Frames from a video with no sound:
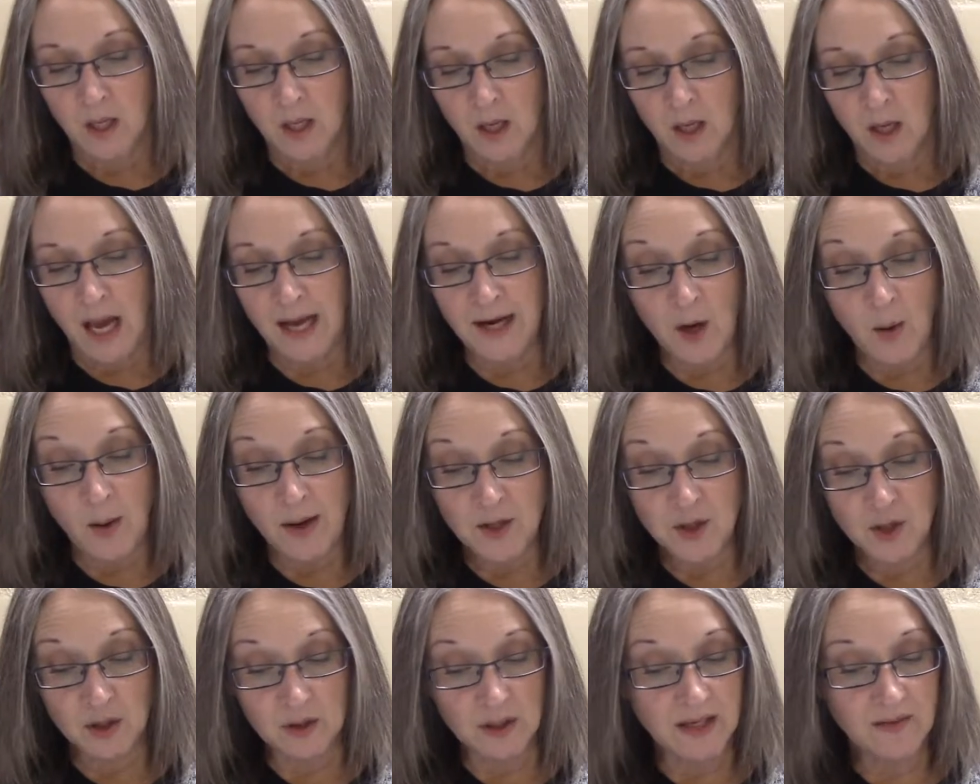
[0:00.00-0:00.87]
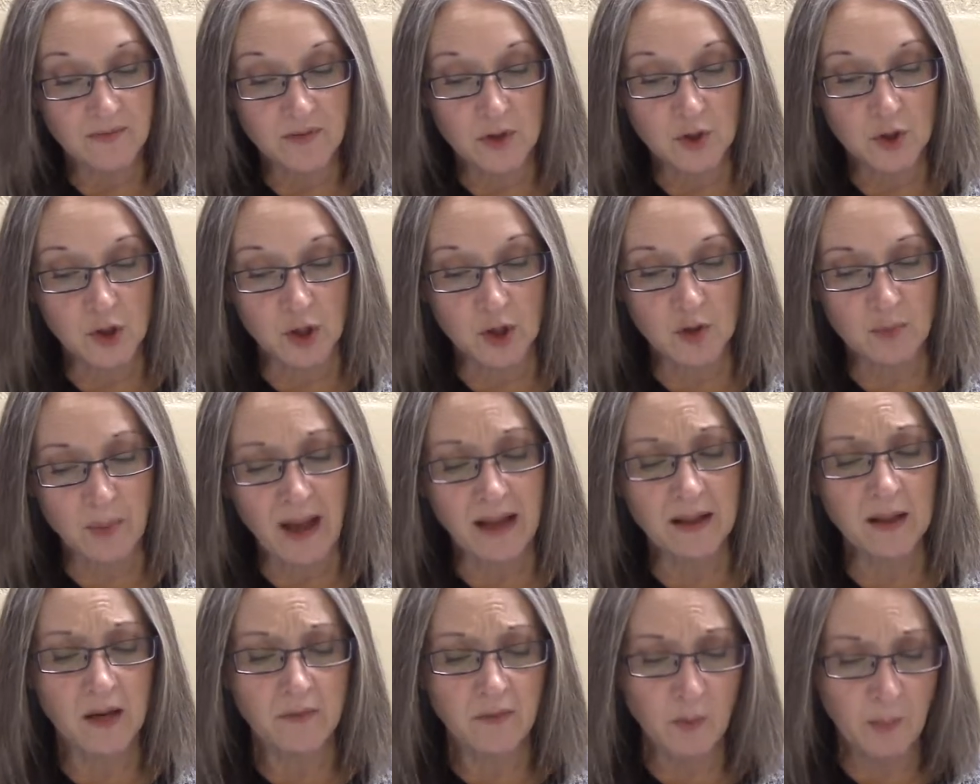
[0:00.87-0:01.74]
I know I should leave this church, but I
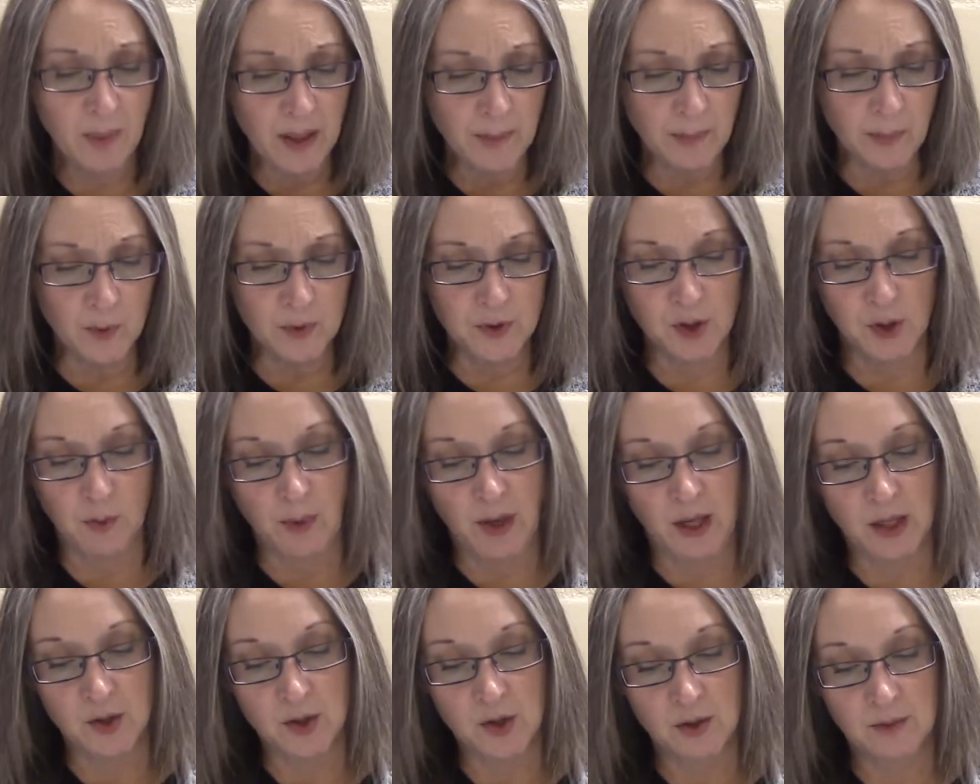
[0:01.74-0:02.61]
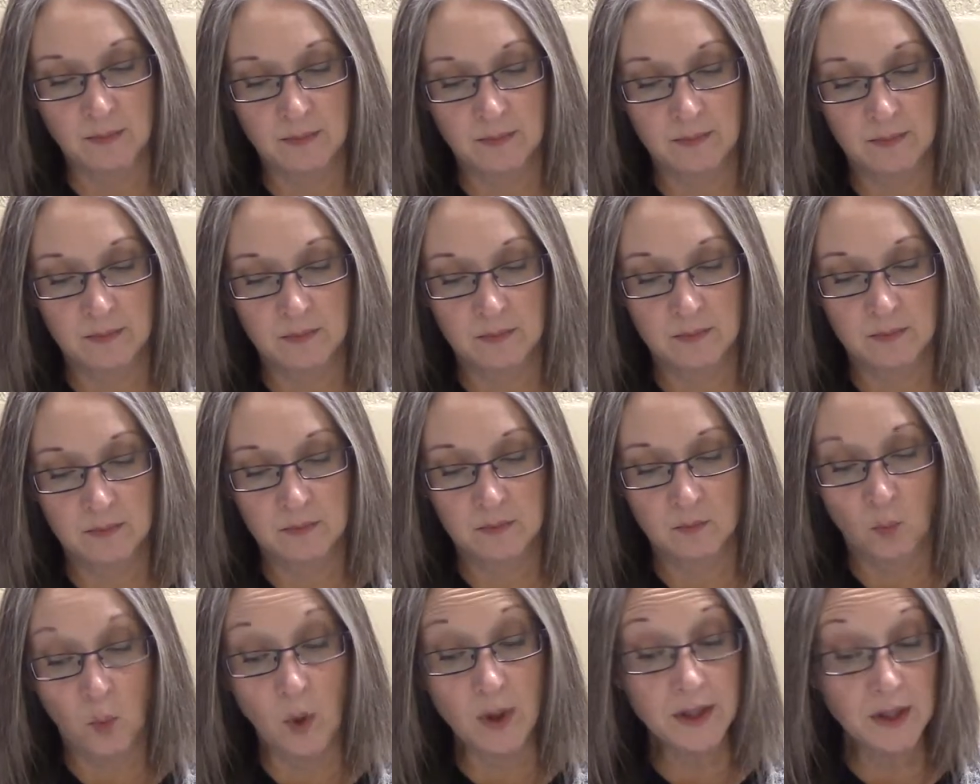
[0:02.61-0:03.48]
love the people too much.
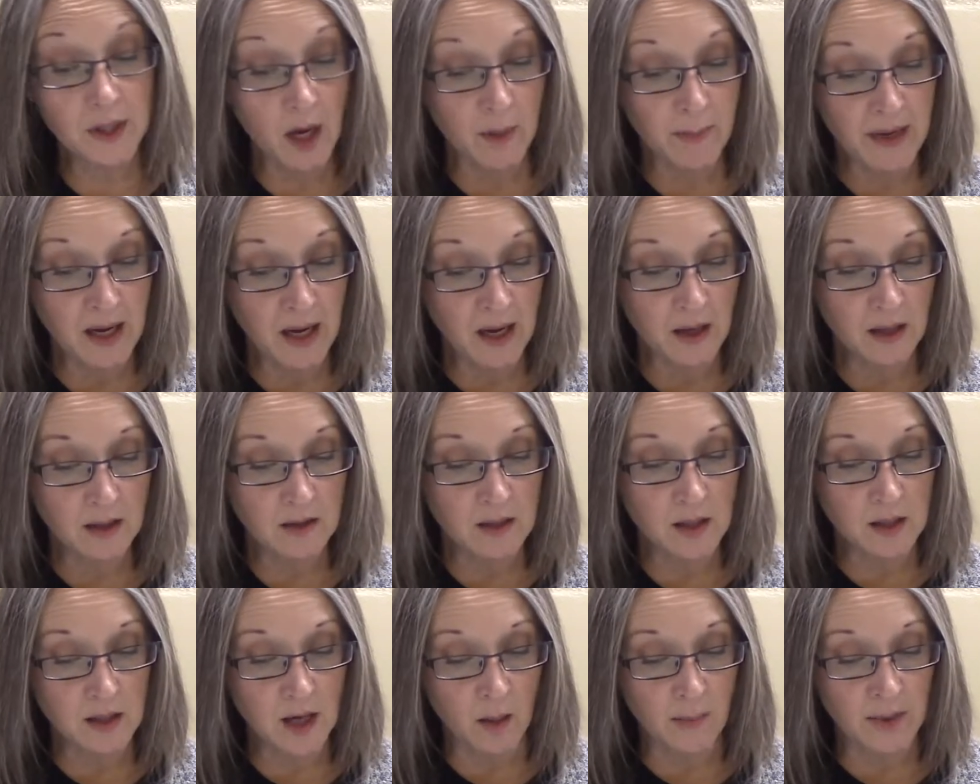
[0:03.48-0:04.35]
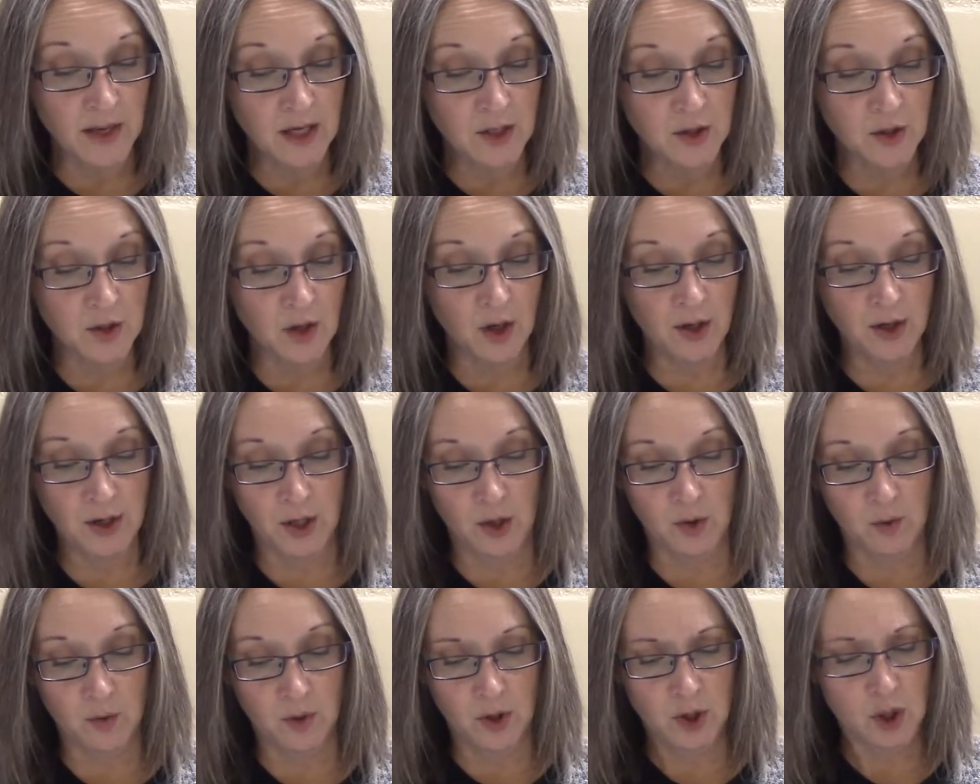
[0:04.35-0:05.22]
What denomination are you?
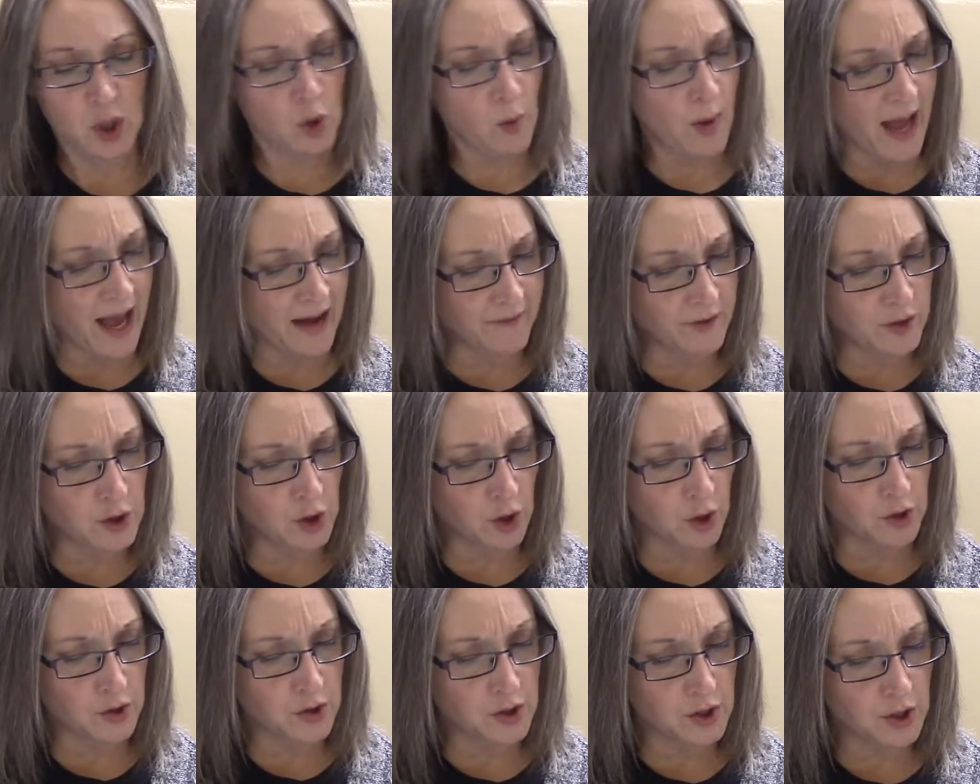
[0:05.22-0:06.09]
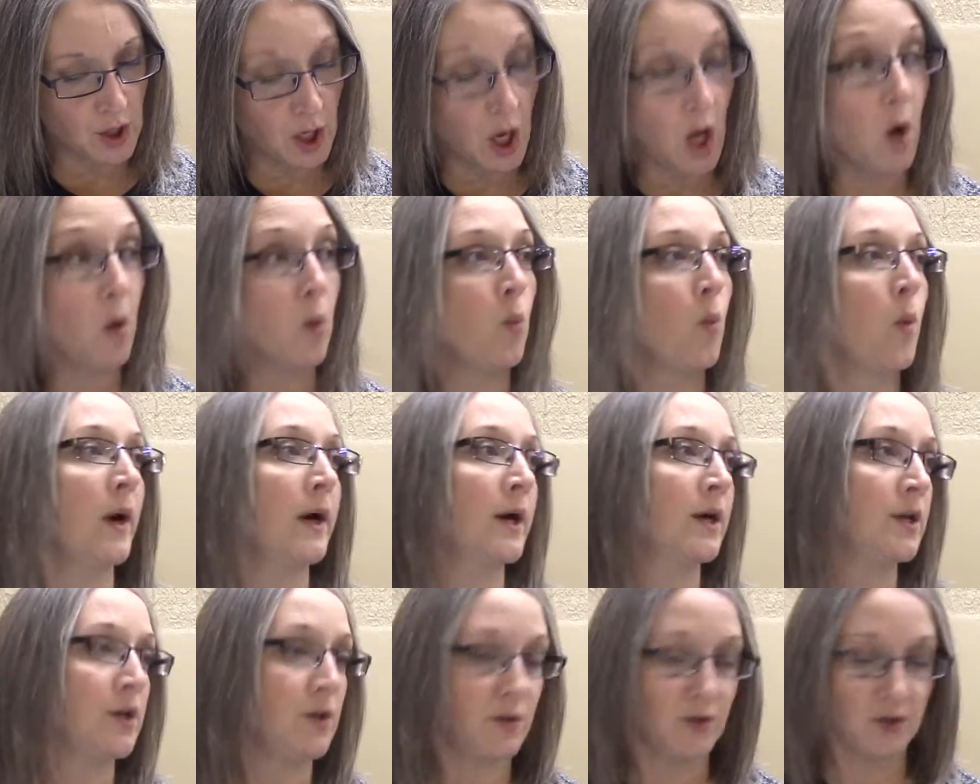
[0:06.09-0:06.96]
Do you have a church? Where
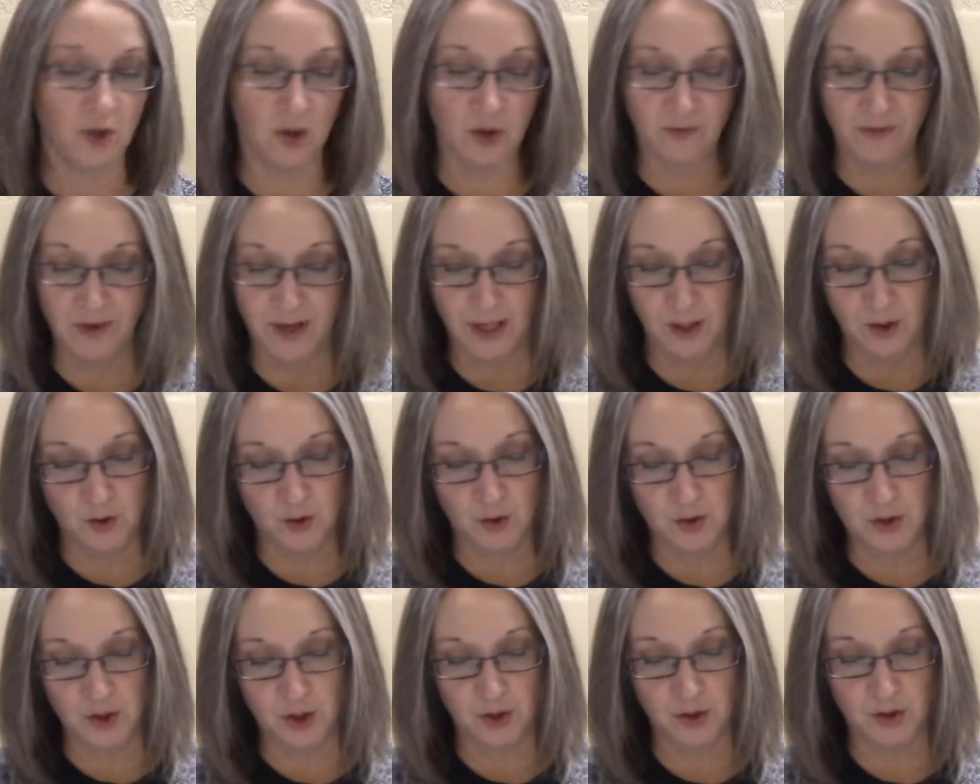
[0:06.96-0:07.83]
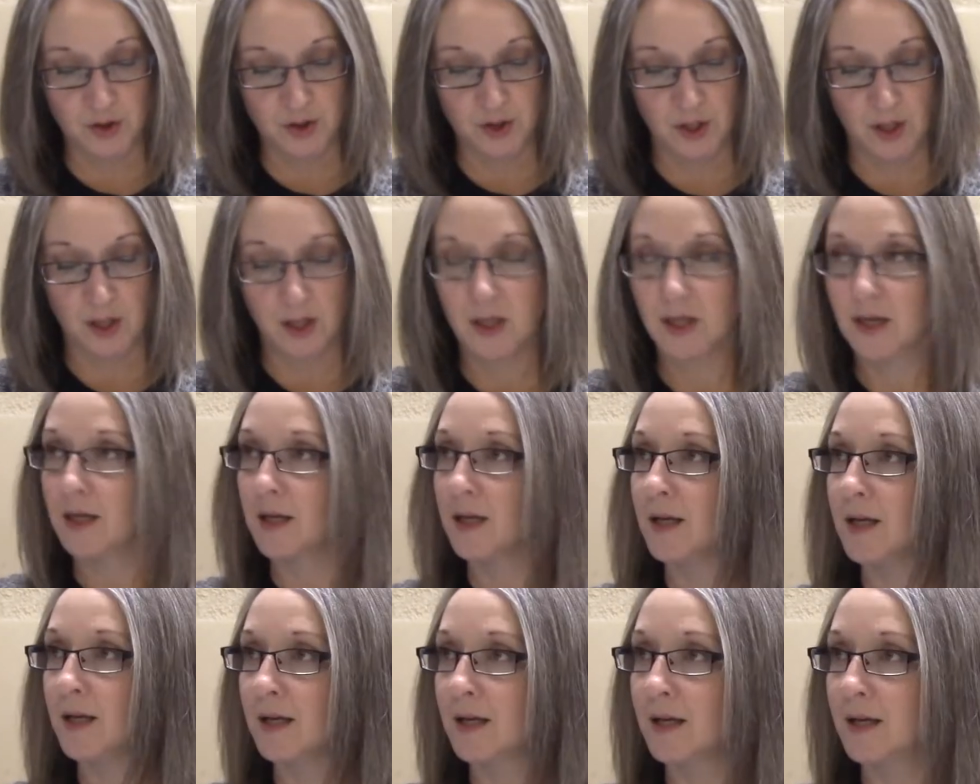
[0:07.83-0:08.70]
are you serving in your church?
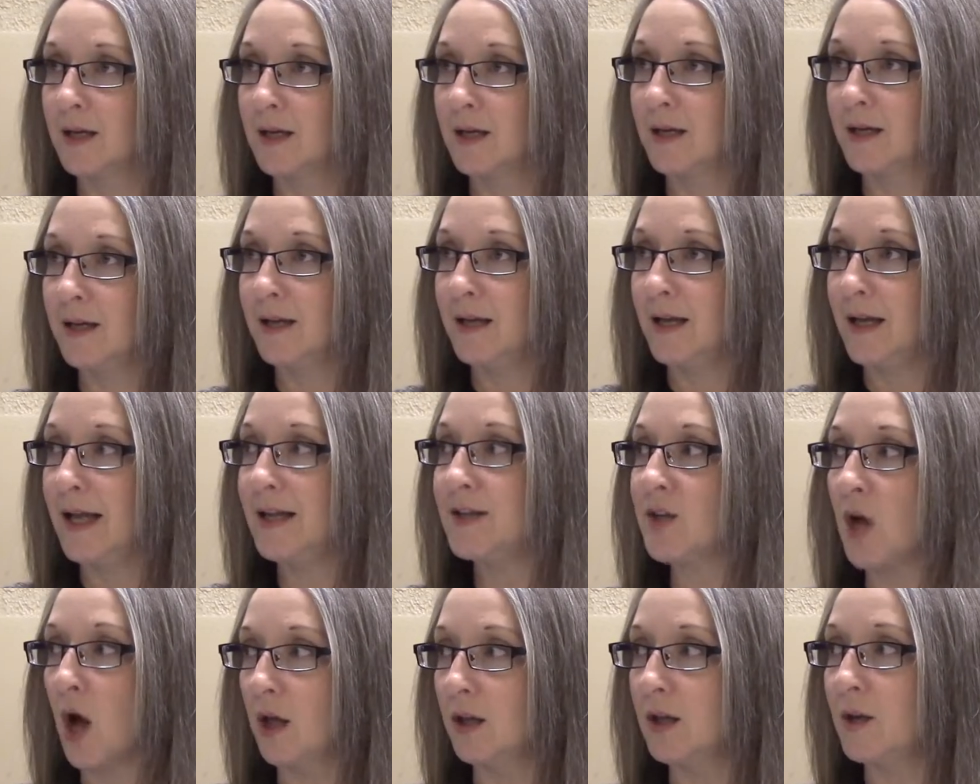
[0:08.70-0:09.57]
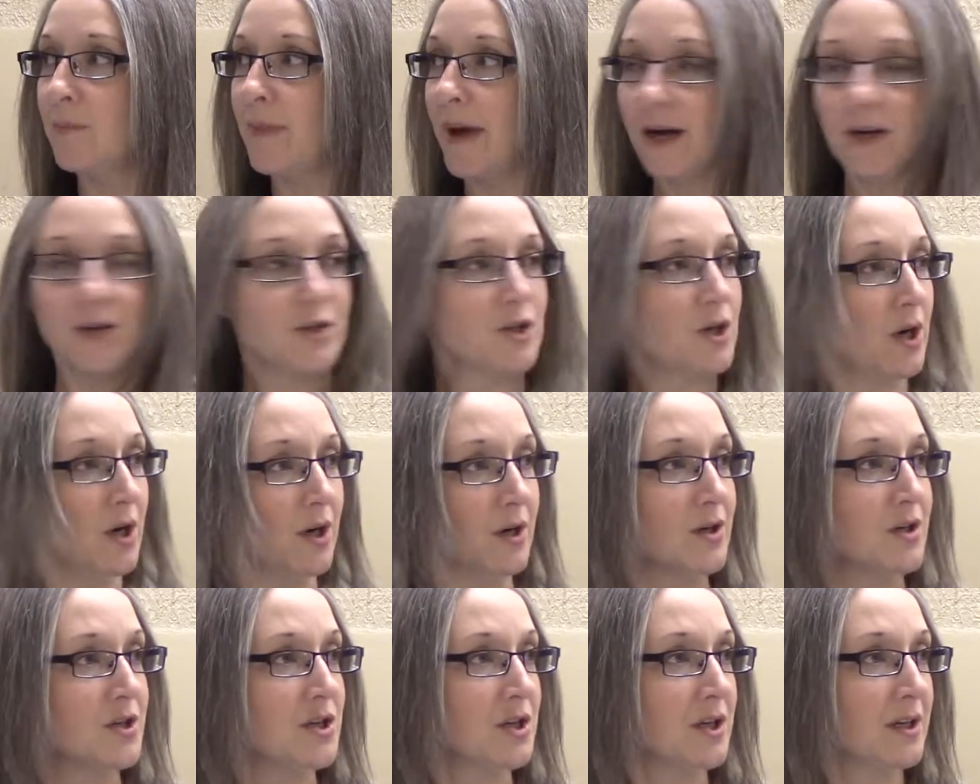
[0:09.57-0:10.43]
It's all about
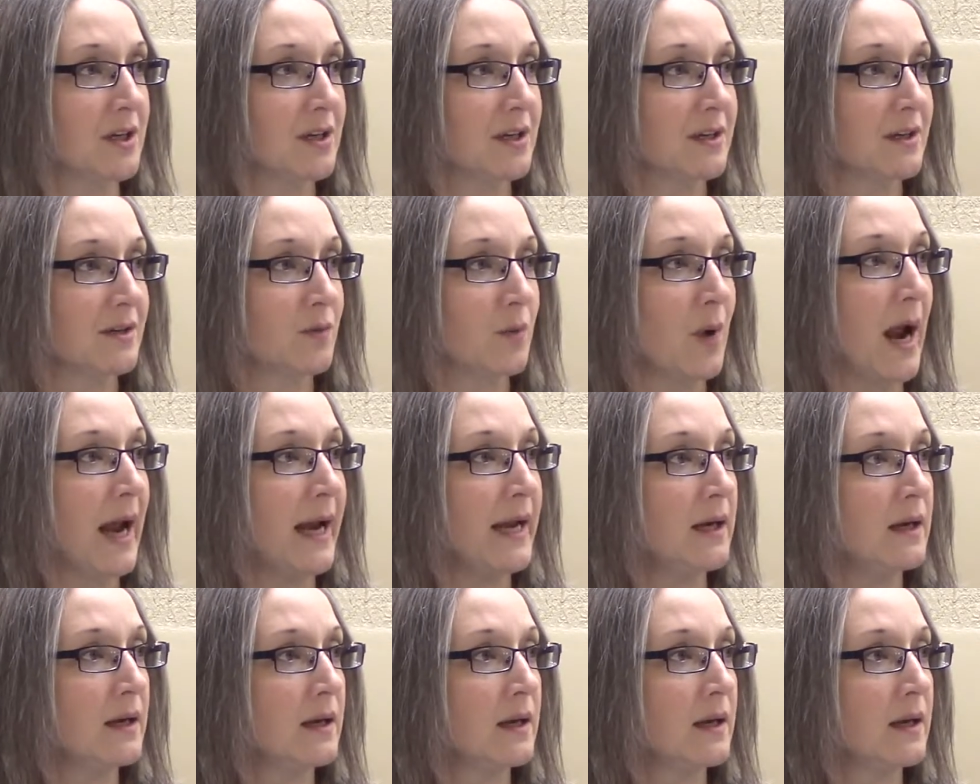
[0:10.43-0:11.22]
church, right?